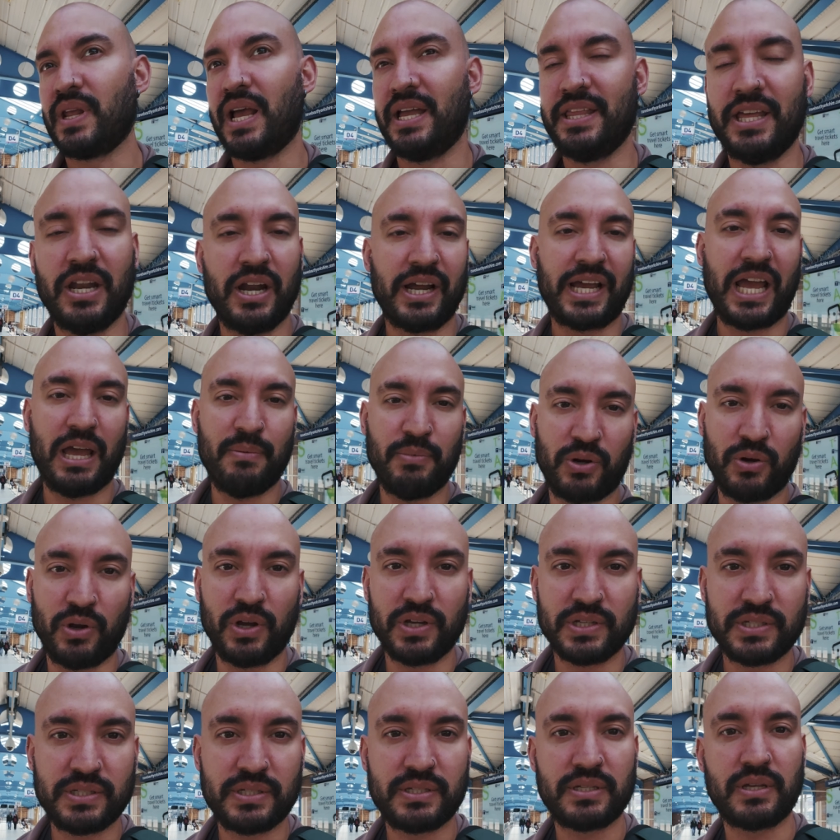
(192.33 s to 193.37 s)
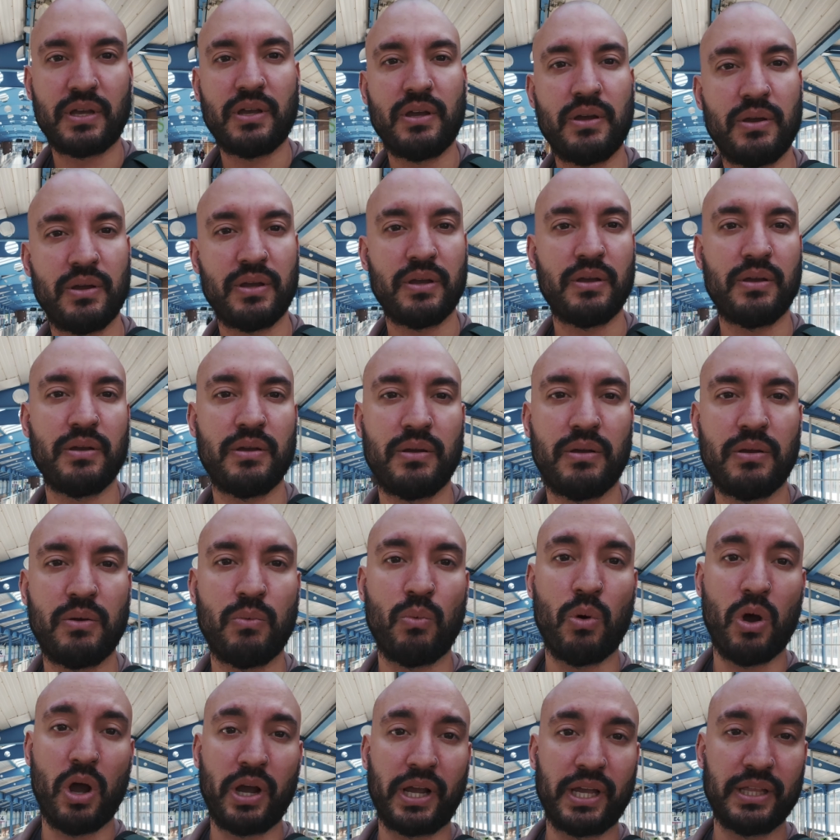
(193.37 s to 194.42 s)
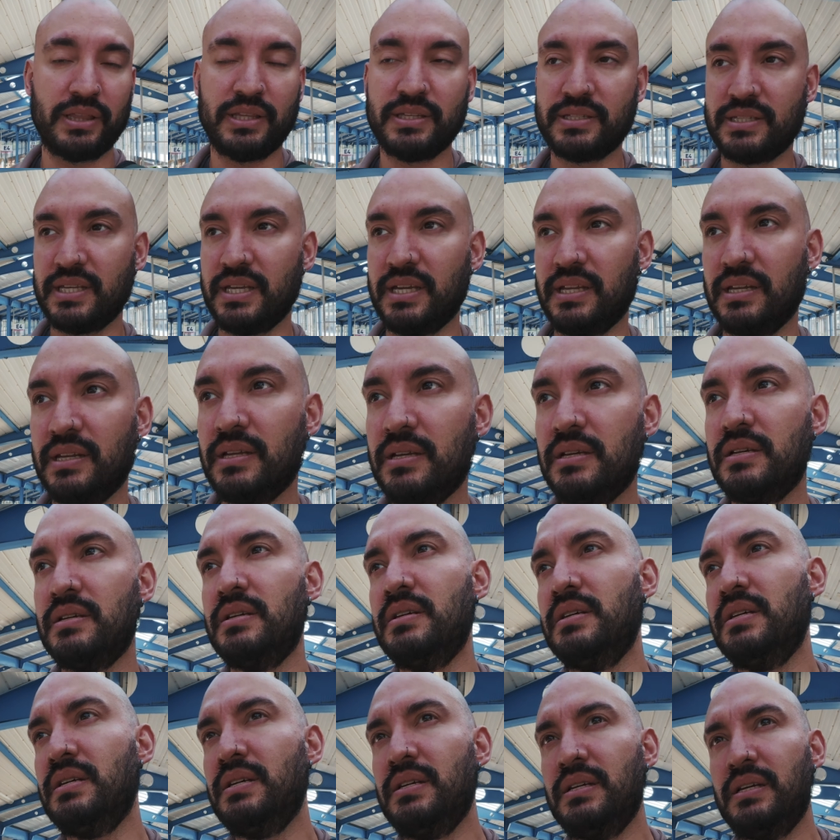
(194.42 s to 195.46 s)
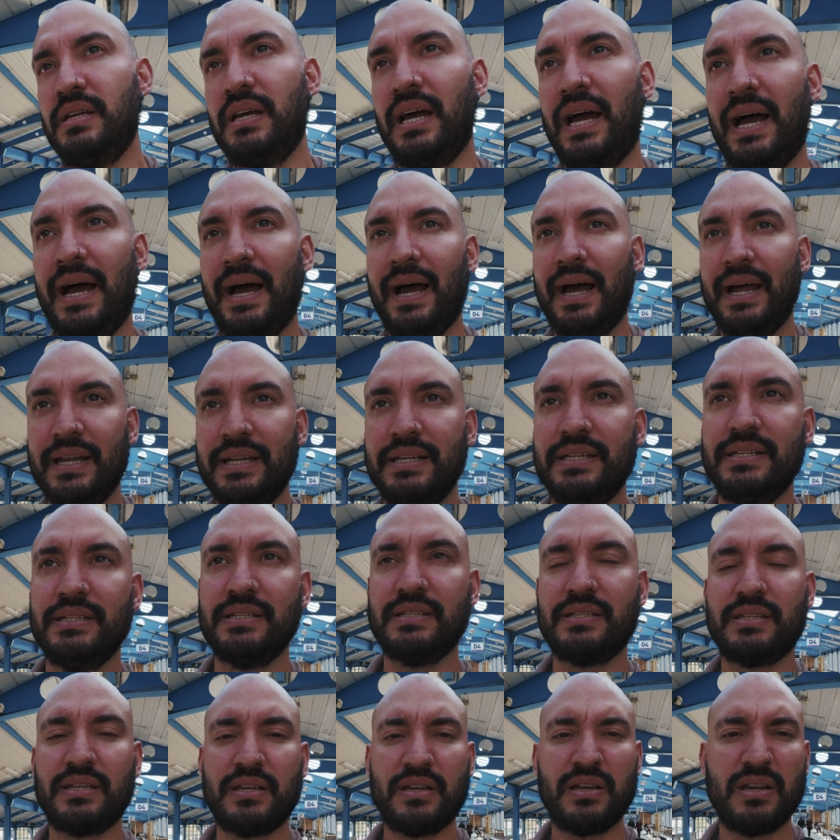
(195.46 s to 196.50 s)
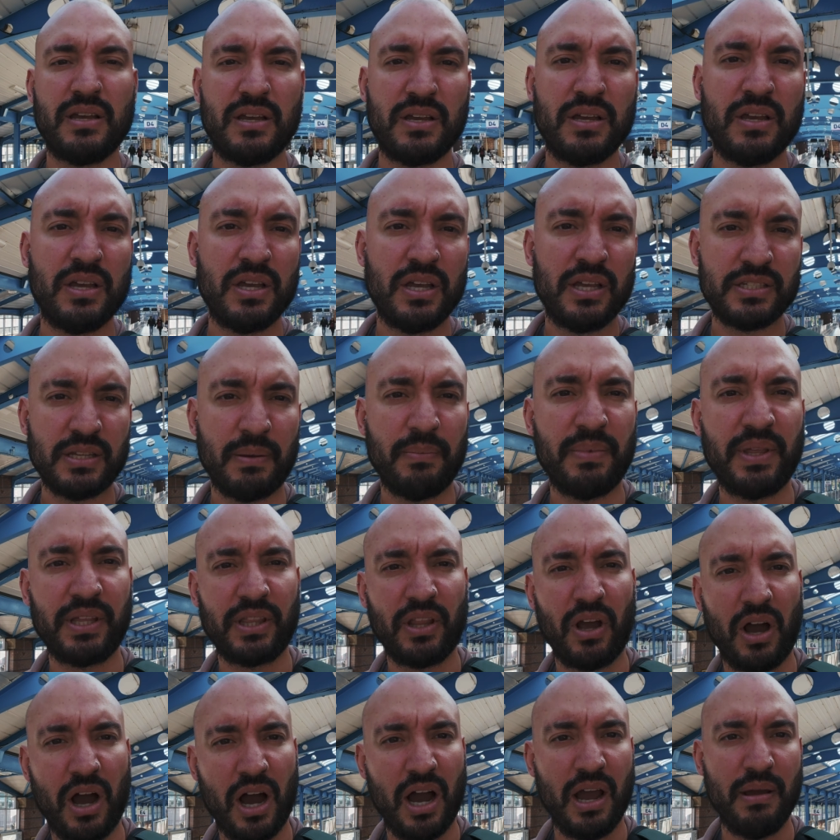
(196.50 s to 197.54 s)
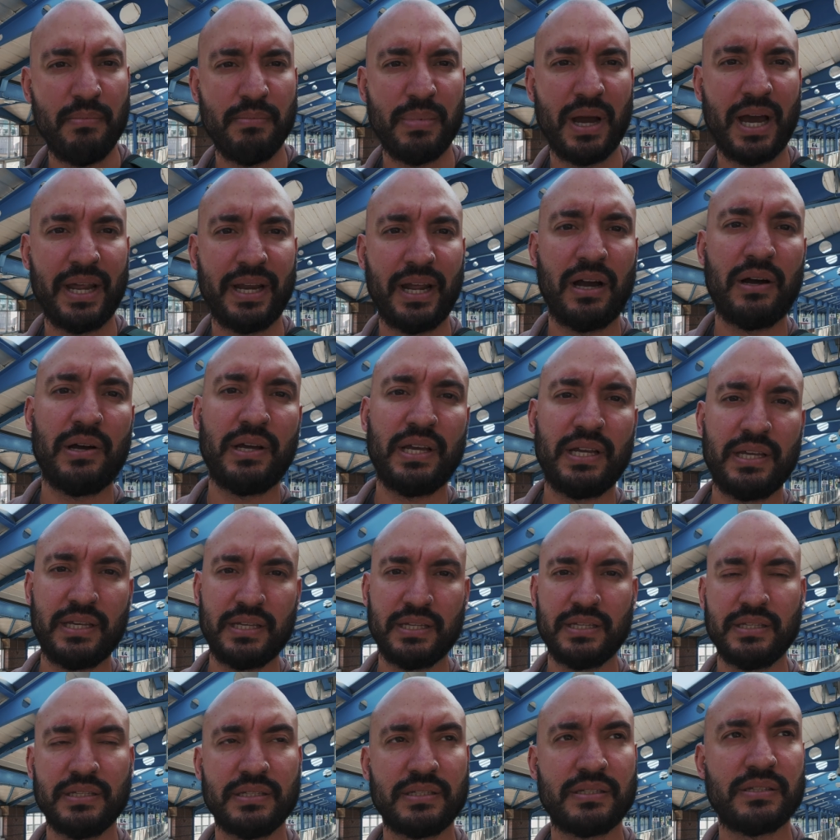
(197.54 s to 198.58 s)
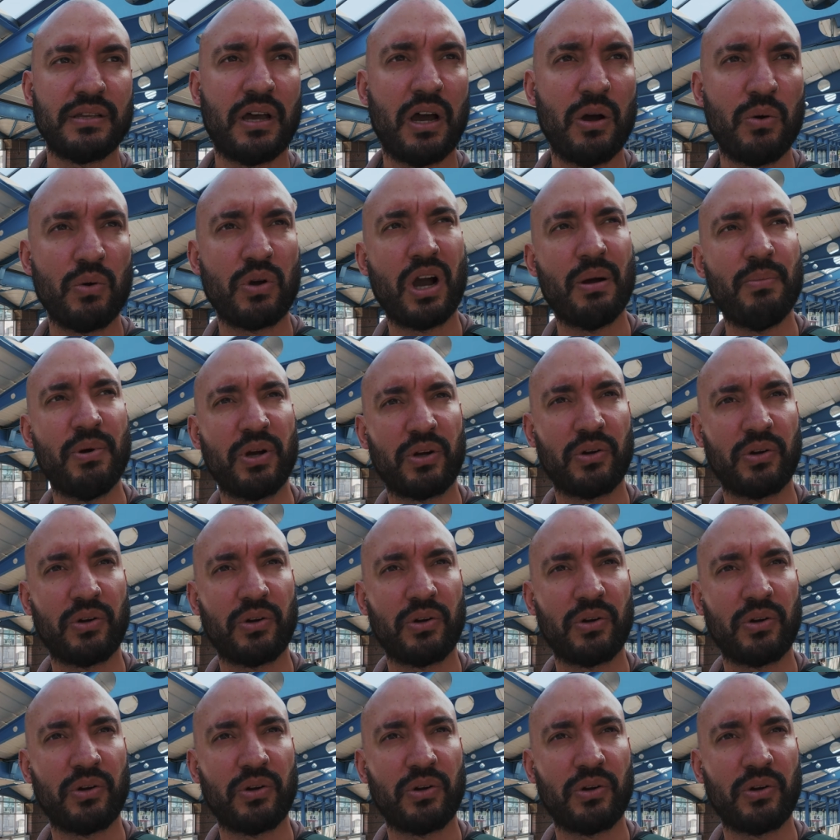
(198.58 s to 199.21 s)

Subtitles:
And then I came across working the scene, and something that I'm bad at is I'll come